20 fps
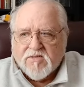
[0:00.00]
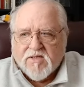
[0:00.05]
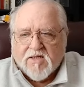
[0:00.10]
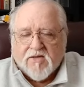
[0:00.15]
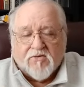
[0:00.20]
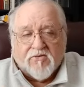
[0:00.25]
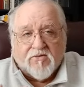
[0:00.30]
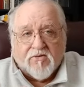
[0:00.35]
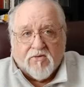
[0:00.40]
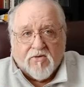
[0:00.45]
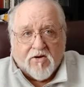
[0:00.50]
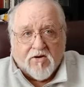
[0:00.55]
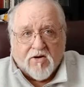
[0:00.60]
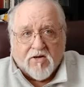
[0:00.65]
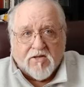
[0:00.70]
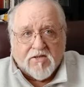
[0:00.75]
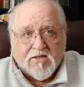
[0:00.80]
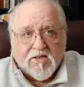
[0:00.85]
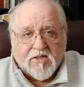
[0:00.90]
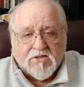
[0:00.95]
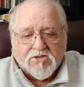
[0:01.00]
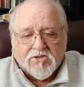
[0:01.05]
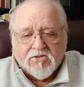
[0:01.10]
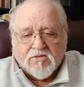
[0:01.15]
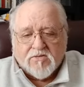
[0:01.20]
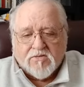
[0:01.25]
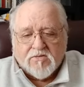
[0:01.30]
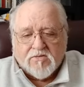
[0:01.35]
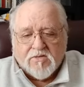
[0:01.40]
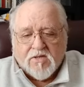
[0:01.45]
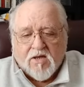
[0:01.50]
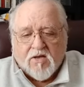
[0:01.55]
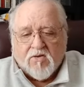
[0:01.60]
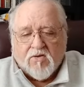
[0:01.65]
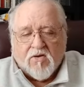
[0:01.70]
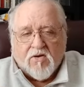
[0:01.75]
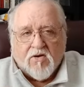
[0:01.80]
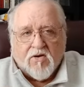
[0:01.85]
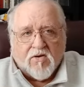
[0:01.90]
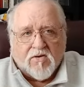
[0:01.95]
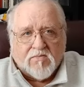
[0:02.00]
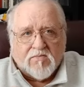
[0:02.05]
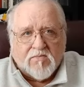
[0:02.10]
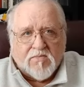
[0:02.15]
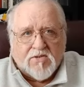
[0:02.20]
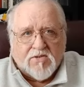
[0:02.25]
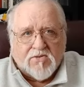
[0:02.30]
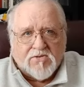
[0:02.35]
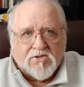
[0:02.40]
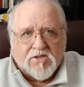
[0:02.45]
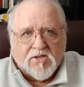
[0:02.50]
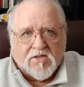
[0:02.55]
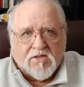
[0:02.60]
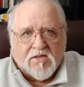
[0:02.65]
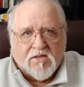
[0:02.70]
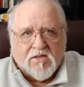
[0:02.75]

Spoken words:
they control architecture, all art and music.